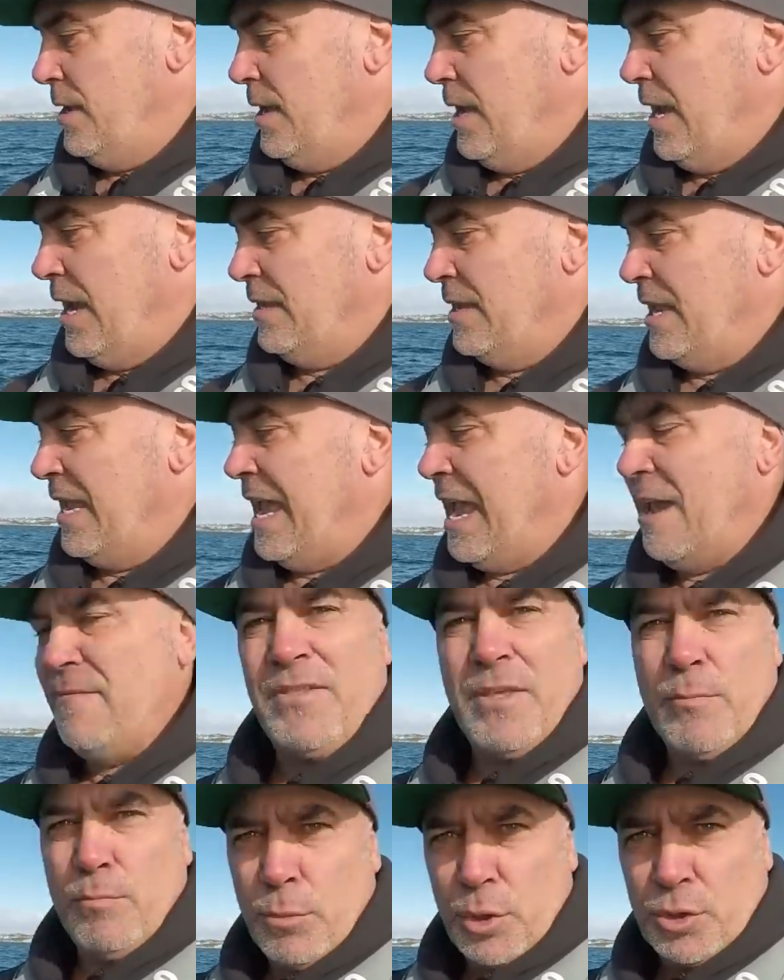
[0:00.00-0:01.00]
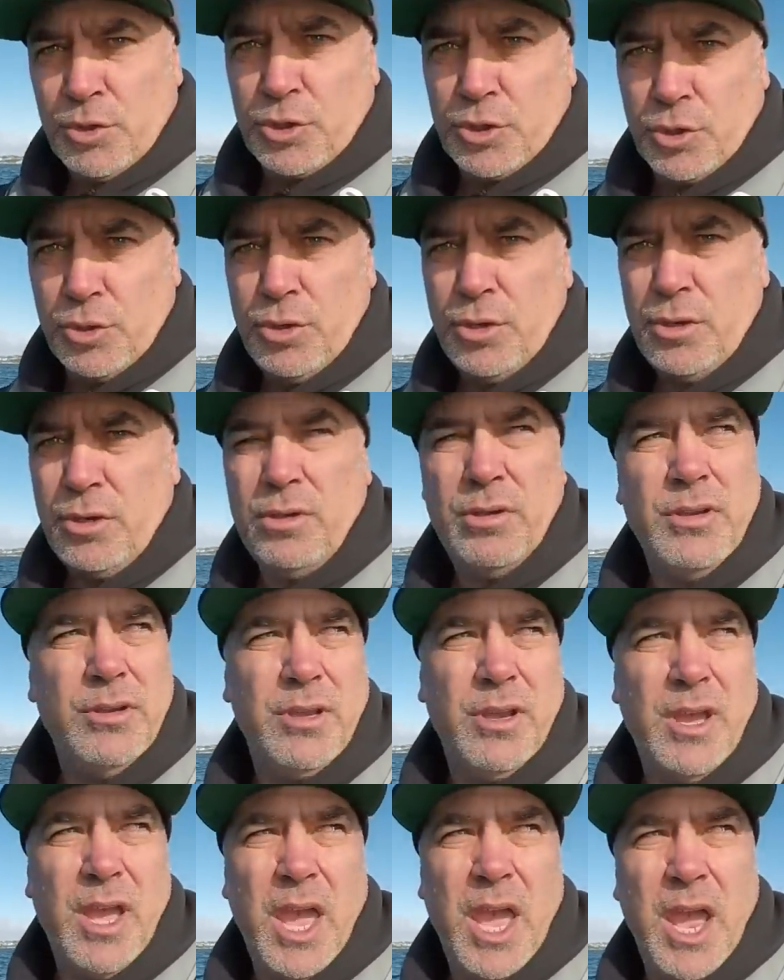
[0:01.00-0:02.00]
and they have the mutsu
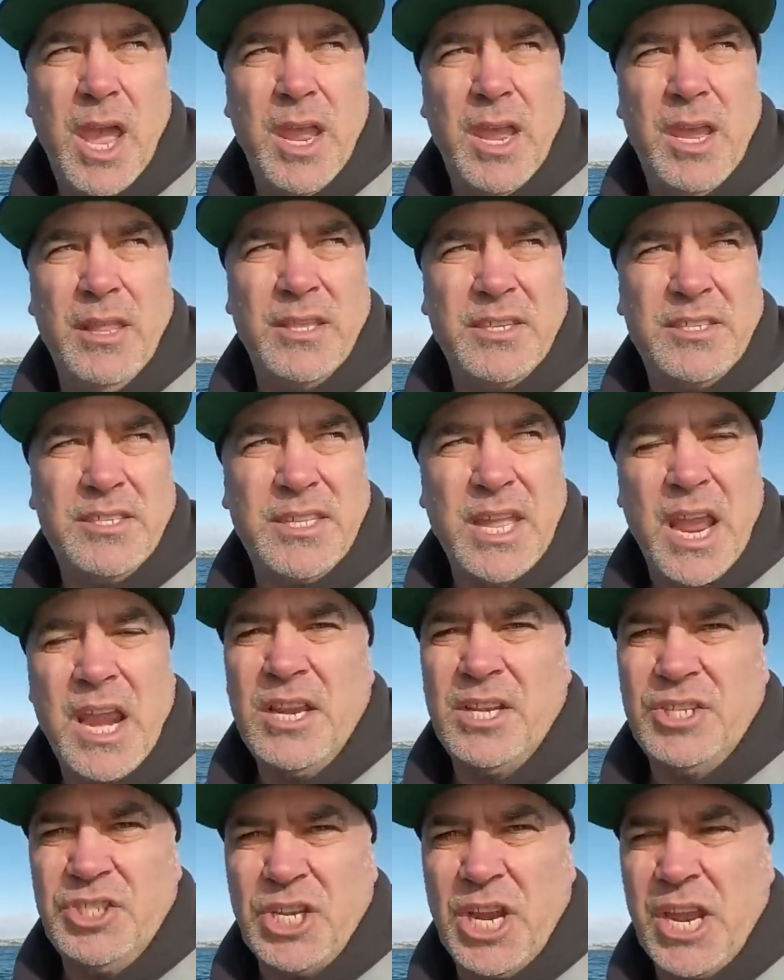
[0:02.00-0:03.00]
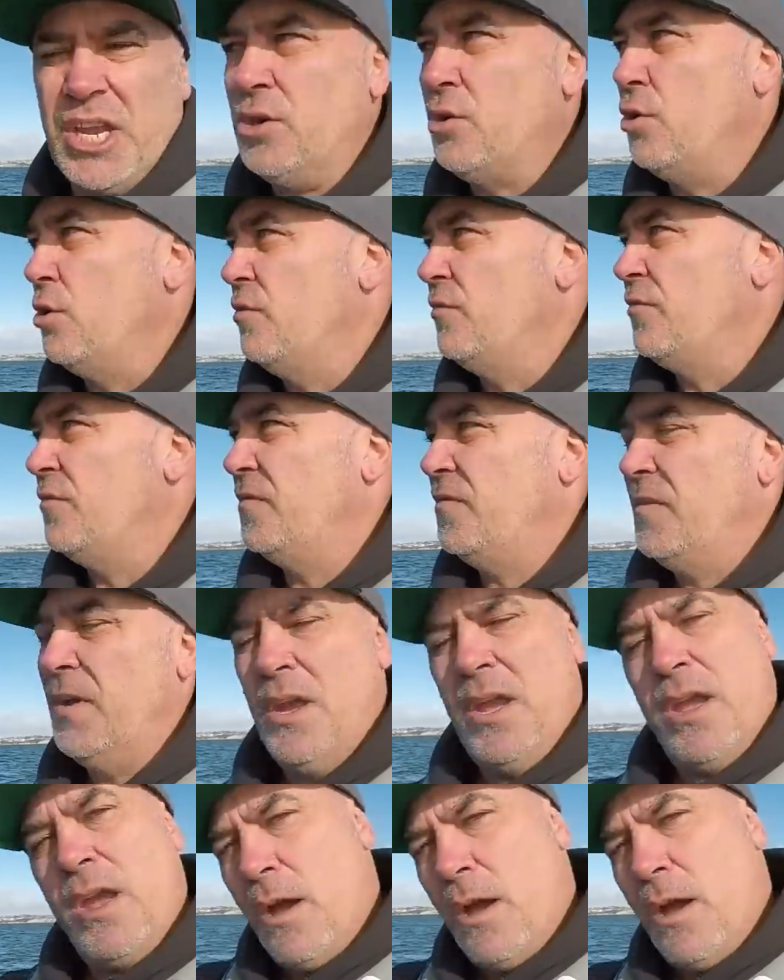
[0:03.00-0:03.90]
and the standard J curve.